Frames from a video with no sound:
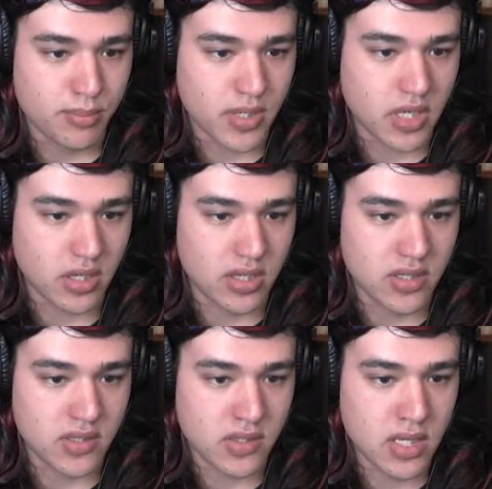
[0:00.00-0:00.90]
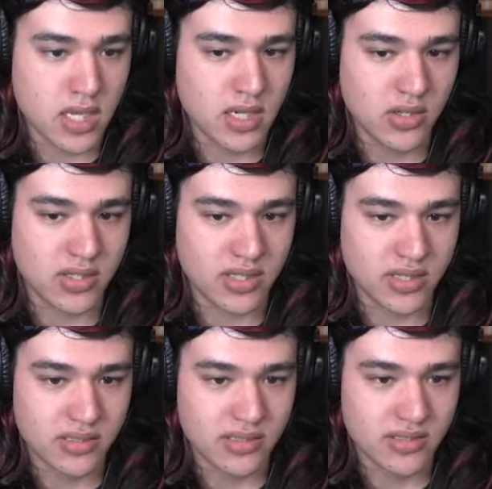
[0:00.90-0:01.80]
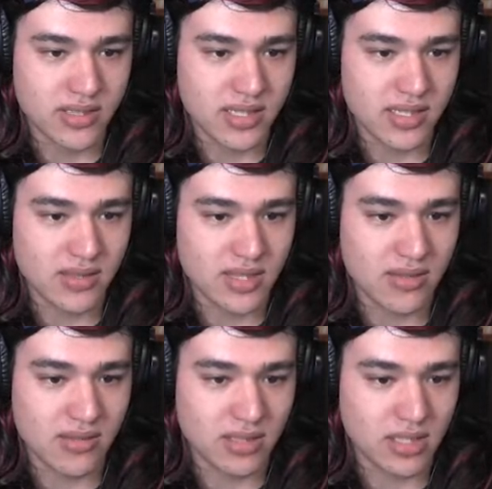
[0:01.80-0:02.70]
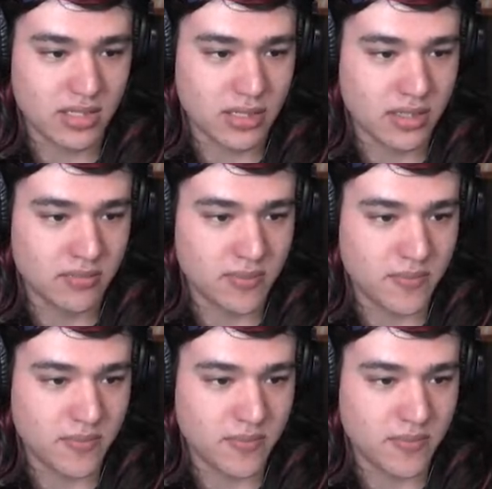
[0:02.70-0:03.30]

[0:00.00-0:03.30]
Because, oh look, there's, uh,